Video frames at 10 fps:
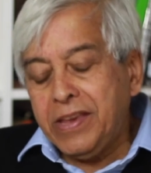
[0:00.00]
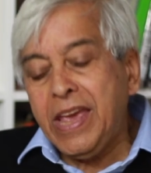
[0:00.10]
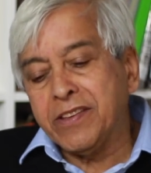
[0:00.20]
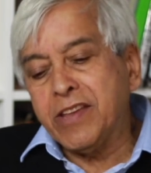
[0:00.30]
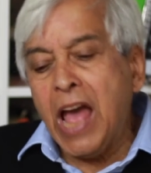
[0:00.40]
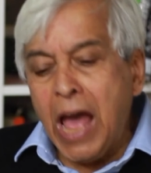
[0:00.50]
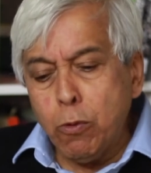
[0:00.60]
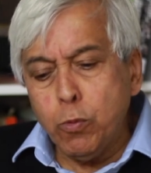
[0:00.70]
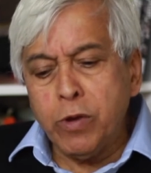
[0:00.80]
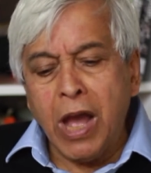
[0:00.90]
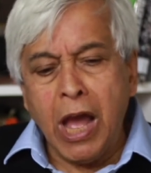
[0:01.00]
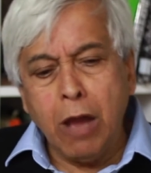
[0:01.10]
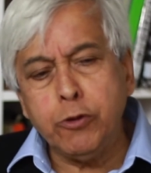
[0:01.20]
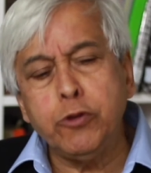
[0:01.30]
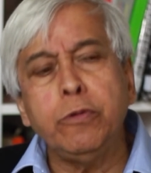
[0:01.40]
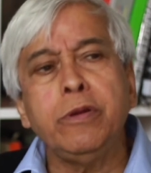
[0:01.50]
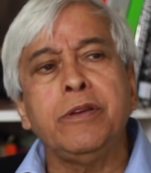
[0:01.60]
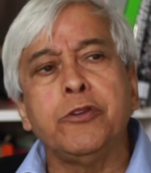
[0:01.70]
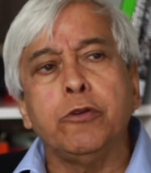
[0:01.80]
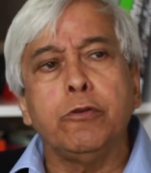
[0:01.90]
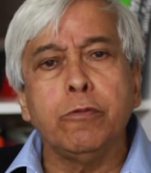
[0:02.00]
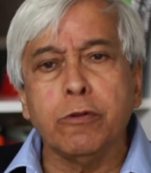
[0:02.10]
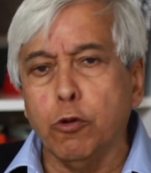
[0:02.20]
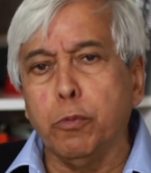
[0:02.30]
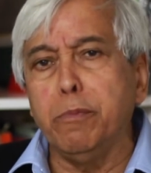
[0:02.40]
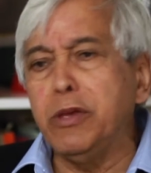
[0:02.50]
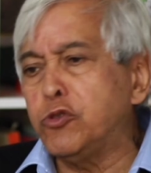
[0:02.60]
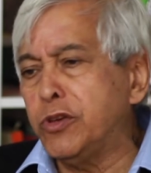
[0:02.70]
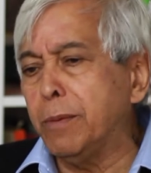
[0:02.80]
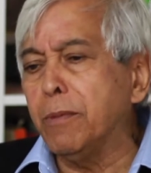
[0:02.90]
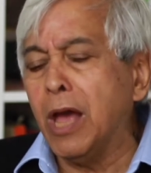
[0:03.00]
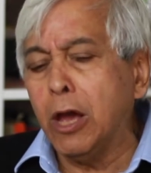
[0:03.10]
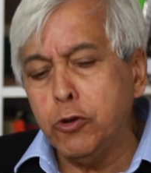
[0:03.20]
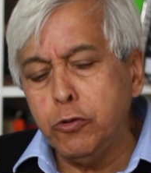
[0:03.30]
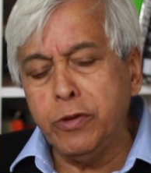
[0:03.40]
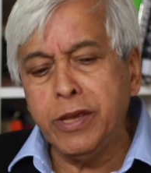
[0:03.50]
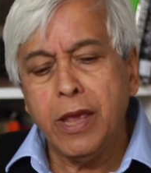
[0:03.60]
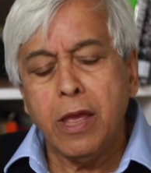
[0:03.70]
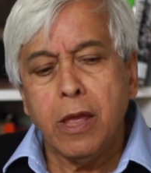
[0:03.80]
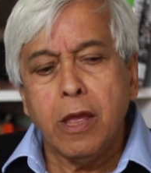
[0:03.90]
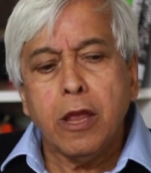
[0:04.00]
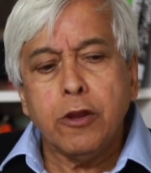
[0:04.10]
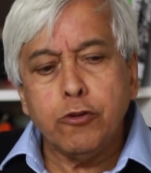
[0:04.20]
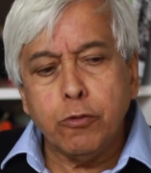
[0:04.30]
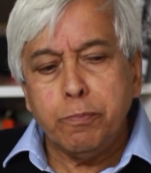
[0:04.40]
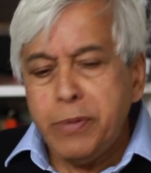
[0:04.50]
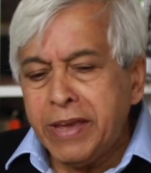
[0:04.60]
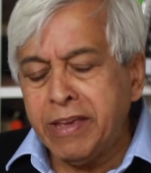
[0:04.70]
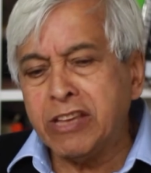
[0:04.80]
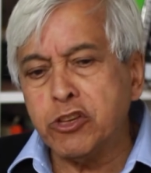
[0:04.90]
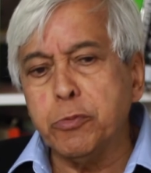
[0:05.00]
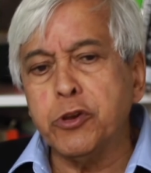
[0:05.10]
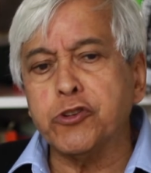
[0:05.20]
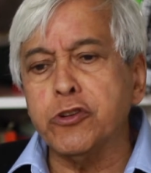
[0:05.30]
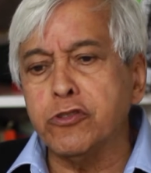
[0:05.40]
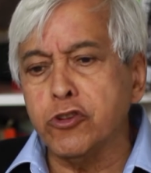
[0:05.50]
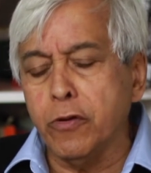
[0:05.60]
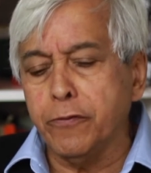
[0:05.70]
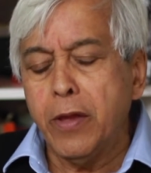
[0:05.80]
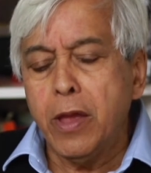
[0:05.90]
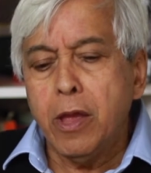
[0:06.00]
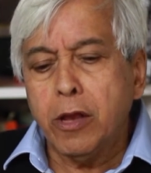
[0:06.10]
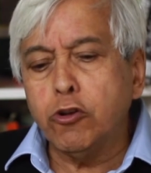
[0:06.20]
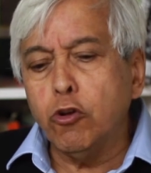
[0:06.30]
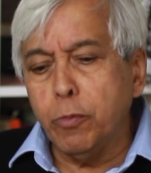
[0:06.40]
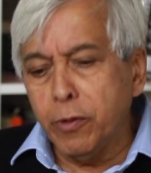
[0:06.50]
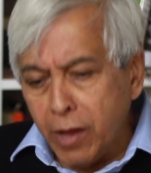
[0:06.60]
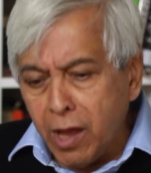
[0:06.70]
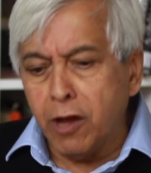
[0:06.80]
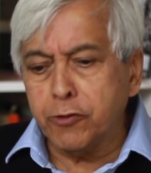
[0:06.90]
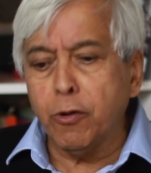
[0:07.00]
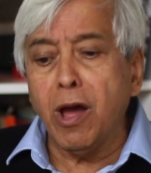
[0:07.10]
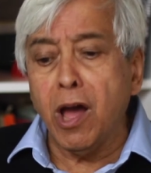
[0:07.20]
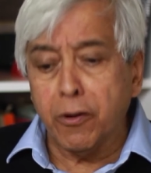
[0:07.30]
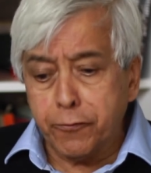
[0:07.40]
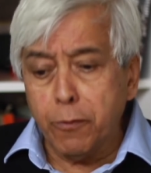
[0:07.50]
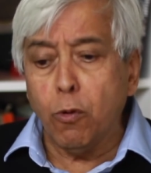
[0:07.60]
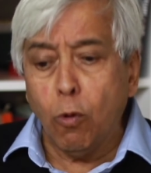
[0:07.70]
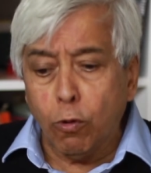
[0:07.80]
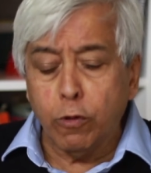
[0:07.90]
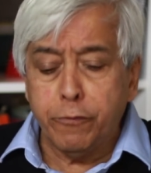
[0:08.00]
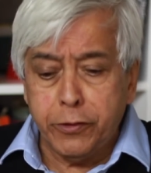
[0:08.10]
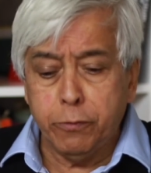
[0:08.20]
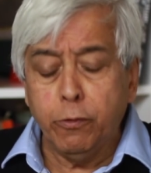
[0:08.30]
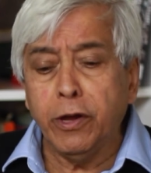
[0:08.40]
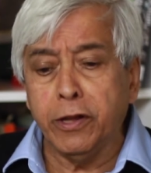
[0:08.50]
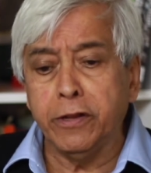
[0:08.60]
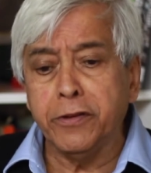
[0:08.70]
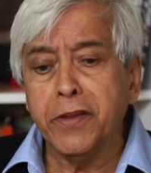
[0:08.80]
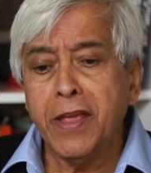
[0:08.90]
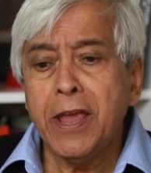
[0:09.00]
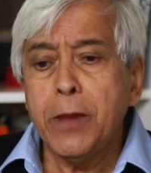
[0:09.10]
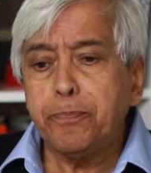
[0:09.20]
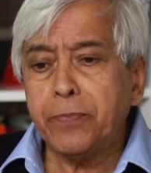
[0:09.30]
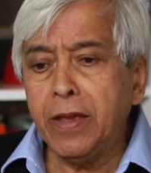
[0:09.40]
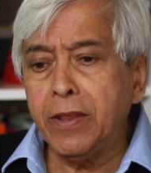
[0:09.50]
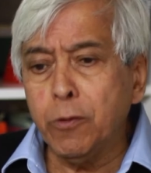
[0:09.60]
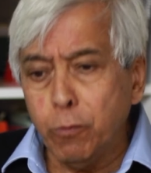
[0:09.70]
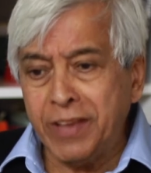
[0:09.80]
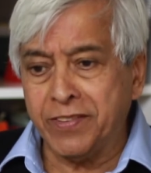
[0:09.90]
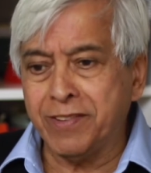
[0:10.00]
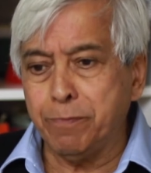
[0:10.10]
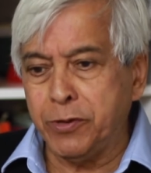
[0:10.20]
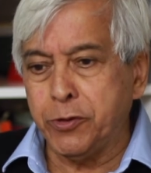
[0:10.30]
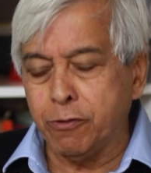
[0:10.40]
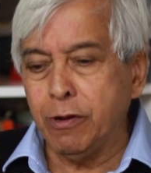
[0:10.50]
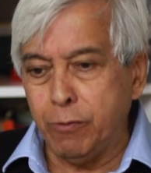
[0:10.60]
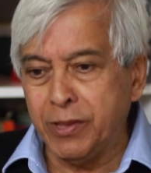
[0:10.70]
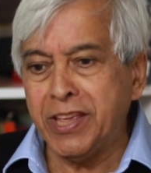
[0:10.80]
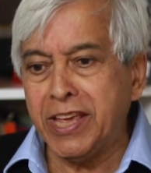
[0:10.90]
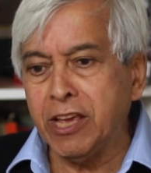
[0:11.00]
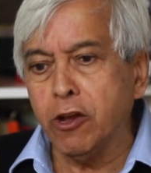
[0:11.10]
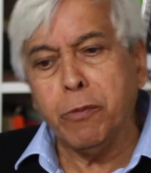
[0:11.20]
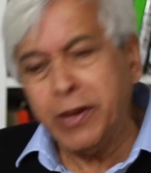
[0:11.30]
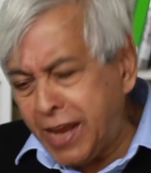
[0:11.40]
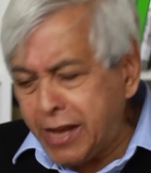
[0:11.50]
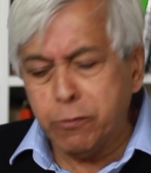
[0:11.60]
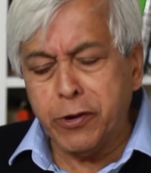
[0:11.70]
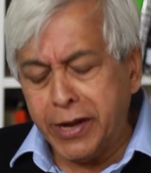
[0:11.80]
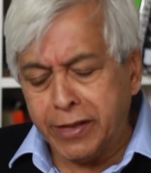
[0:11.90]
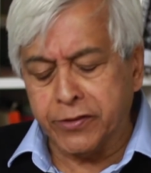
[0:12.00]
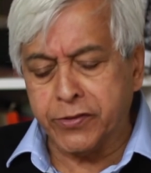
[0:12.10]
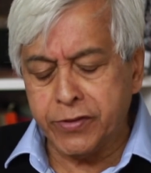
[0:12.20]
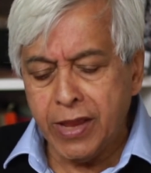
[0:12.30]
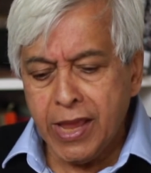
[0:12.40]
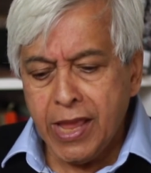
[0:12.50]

Yes, how do we do global museum? How do we do big exhibitions of global art or art from all over the world? In the West, particularly, we're thinking, or but anywhere else.